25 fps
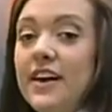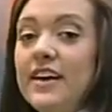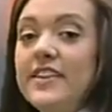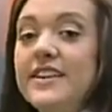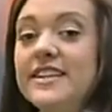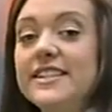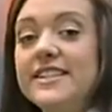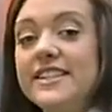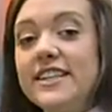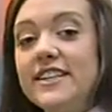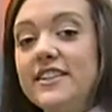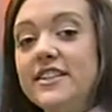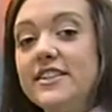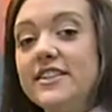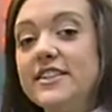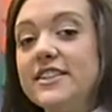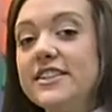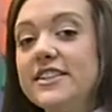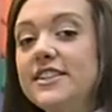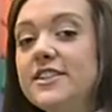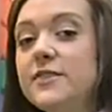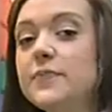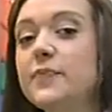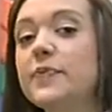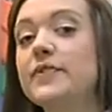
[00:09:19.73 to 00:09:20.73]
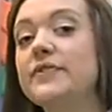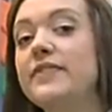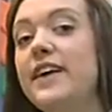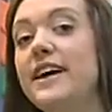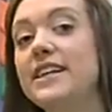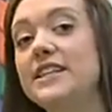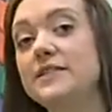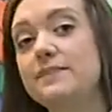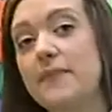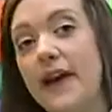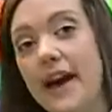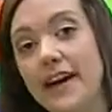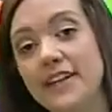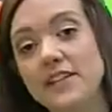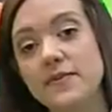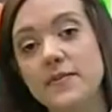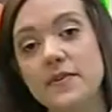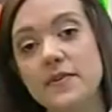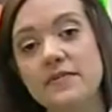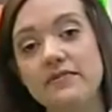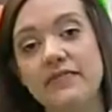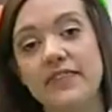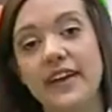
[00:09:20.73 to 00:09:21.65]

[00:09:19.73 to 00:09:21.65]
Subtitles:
The signal system provides maximum